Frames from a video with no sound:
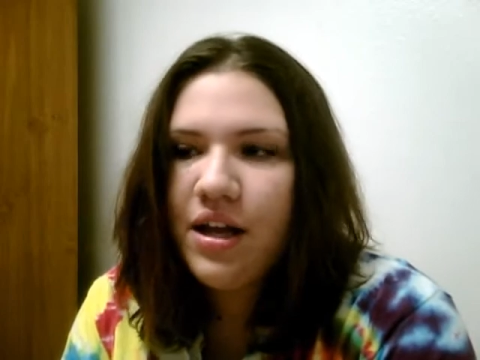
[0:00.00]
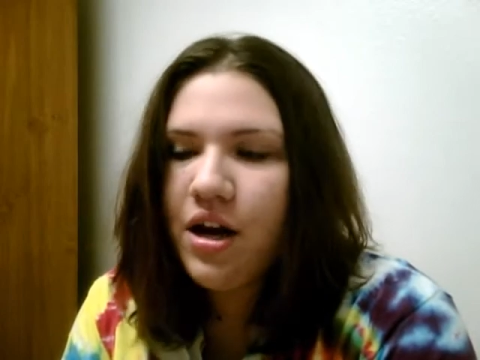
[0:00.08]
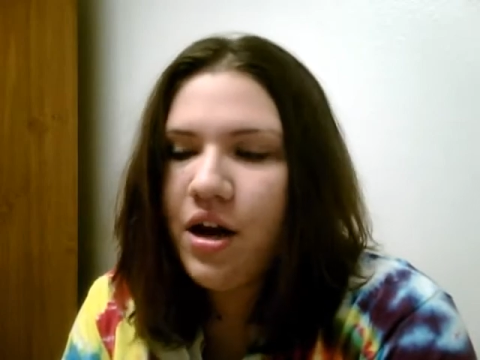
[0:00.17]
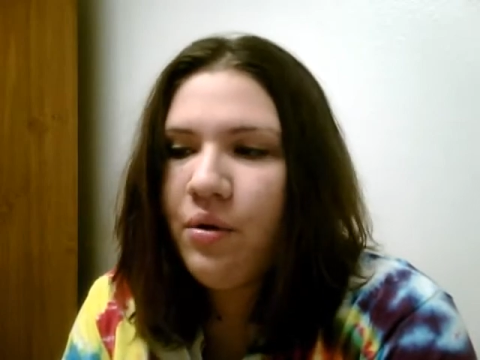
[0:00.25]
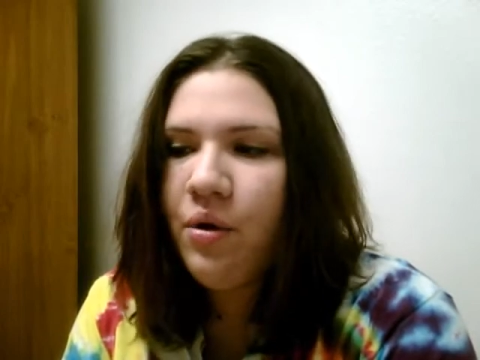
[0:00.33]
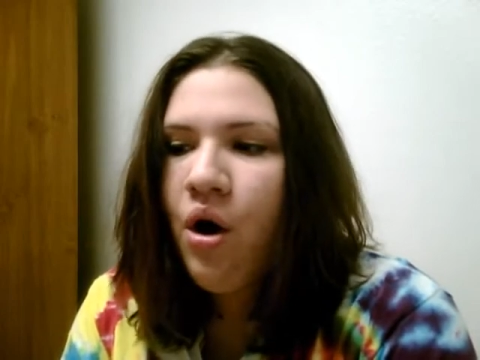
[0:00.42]
You
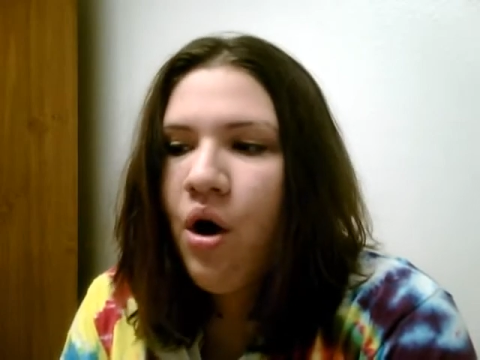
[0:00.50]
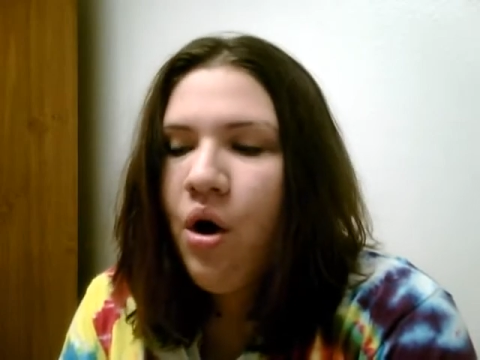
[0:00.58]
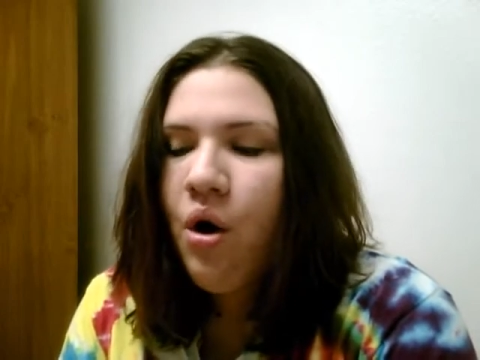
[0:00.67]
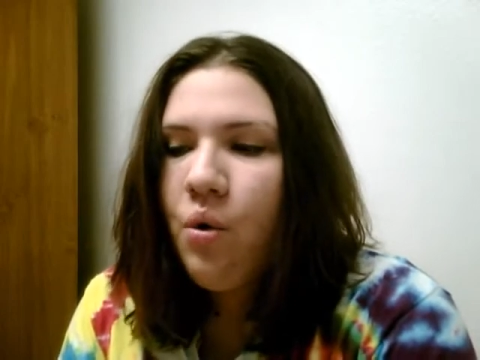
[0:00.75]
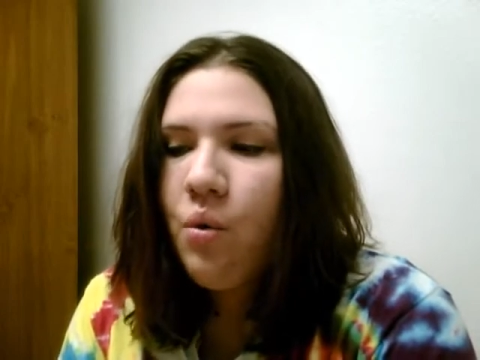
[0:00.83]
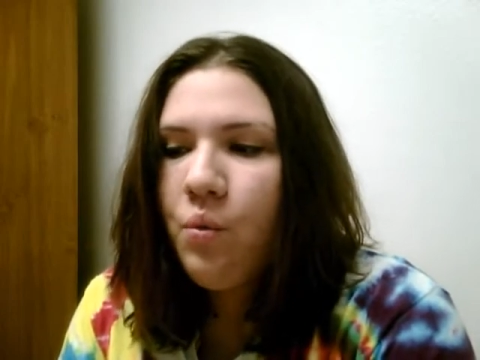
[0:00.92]
know,
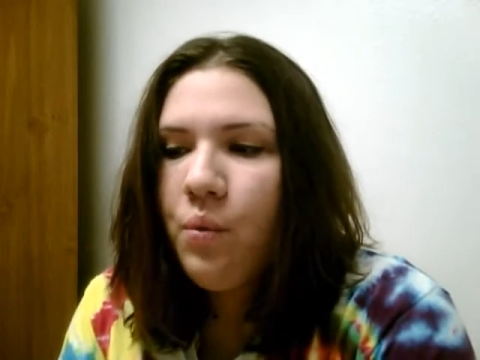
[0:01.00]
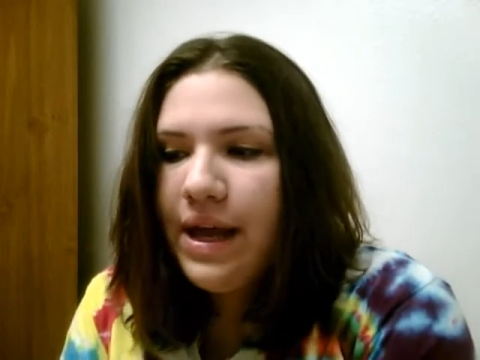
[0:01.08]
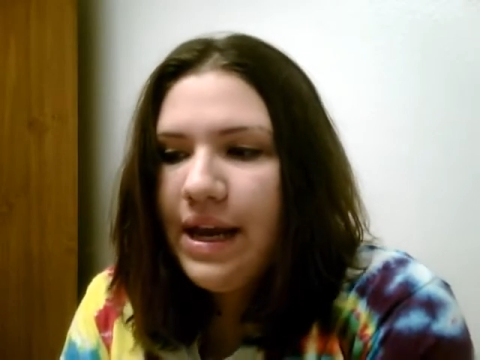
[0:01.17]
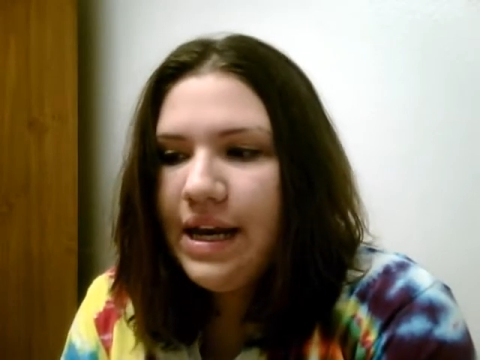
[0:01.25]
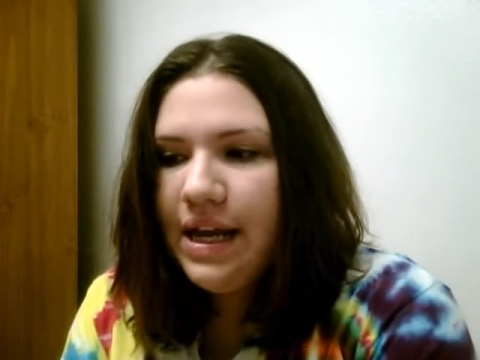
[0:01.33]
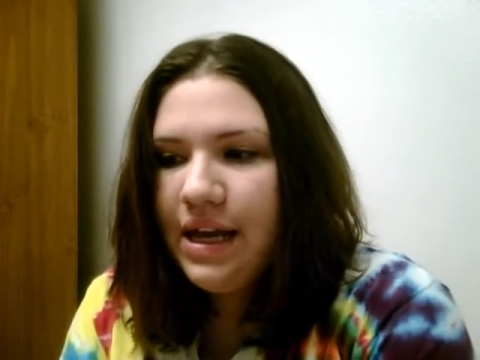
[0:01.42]

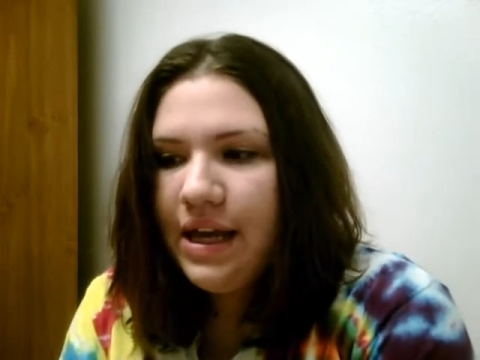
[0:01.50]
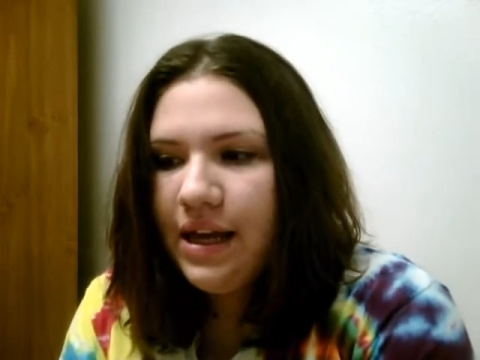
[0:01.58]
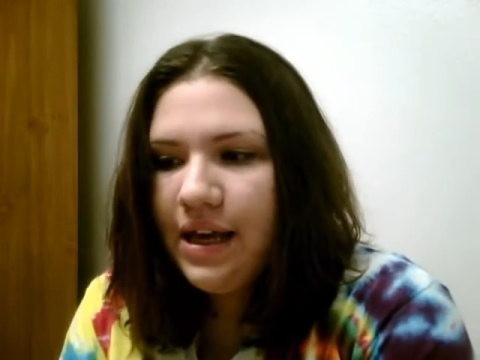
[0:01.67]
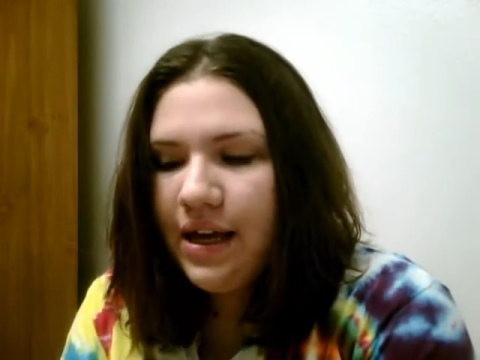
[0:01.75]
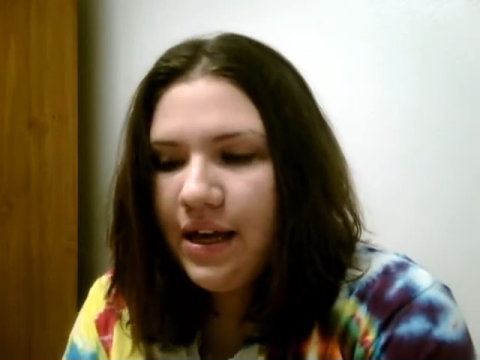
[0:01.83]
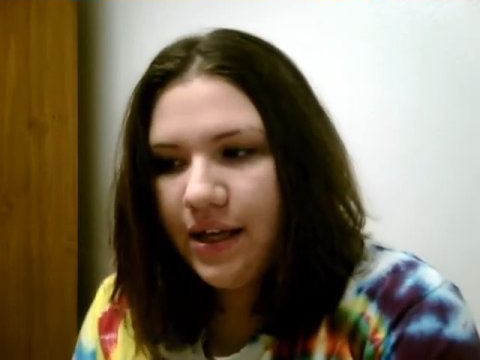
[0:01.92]
when
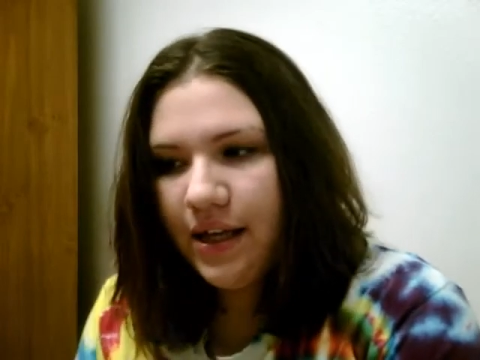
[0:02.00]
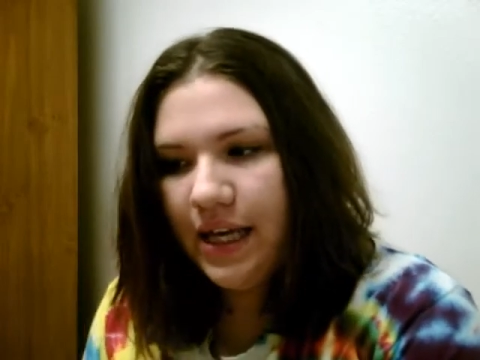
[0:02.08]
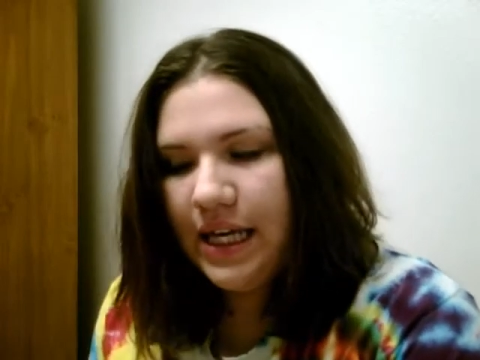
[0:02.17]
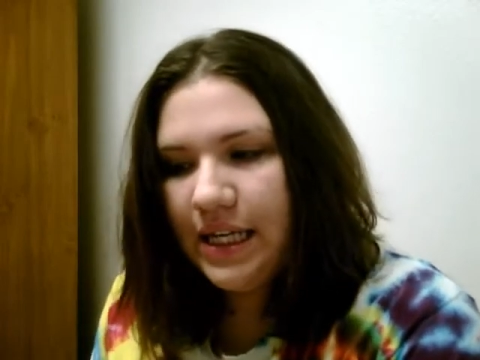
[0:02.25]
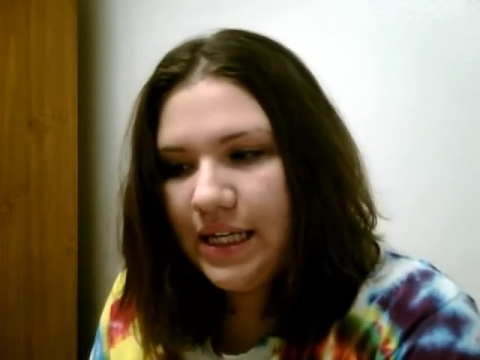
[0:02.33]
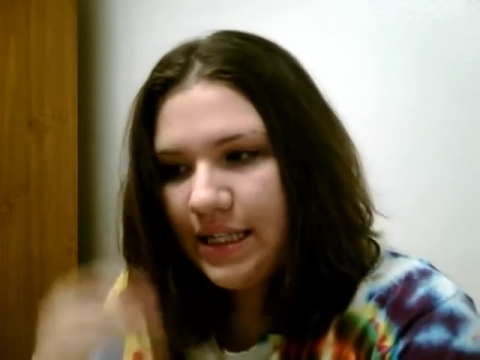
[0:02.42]

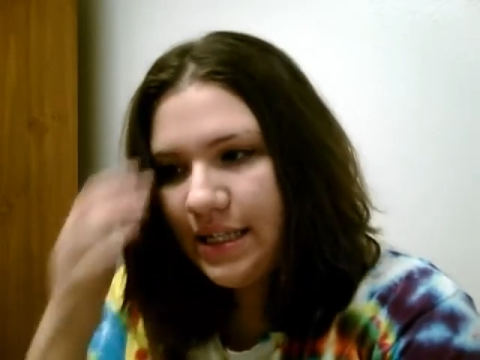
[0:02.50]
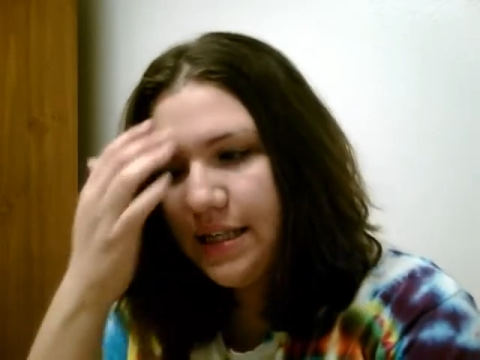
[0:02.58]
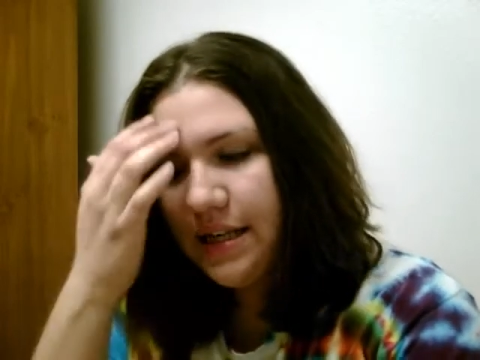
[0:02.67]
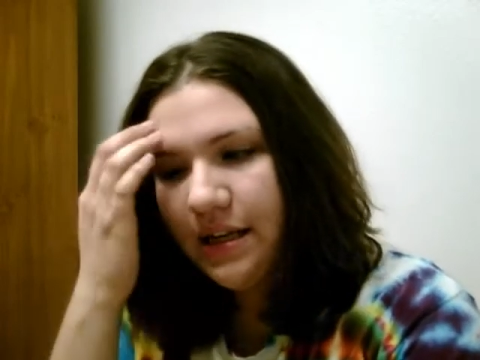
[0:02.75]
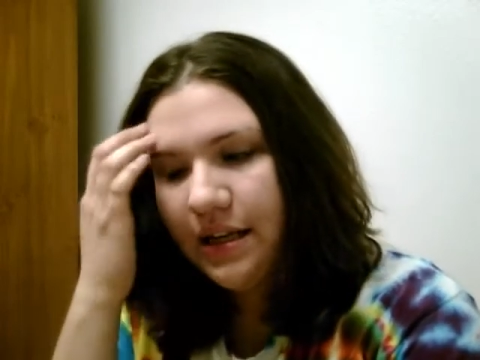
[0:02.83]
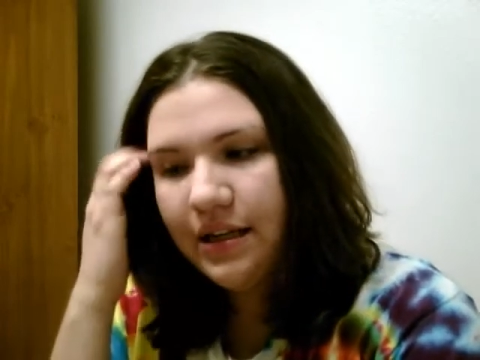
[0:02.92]
is